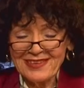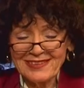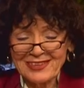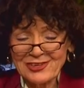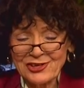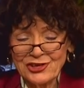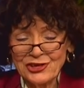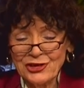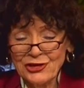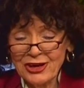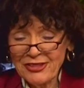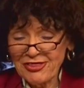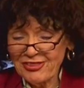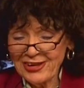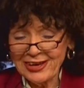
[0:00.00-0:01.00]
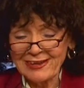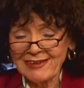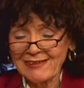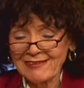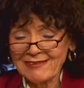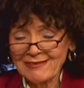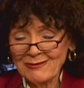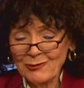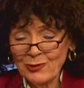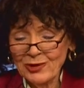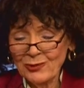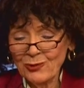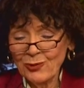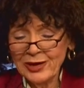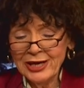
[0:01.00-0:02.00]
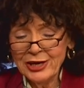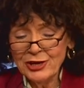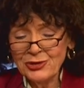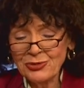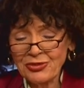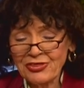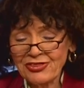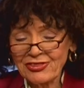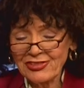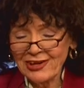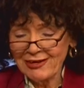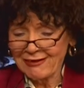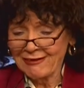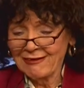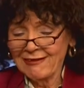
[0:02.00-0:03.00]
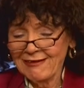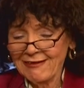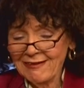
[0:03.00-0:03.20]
So you're thinking, what do you think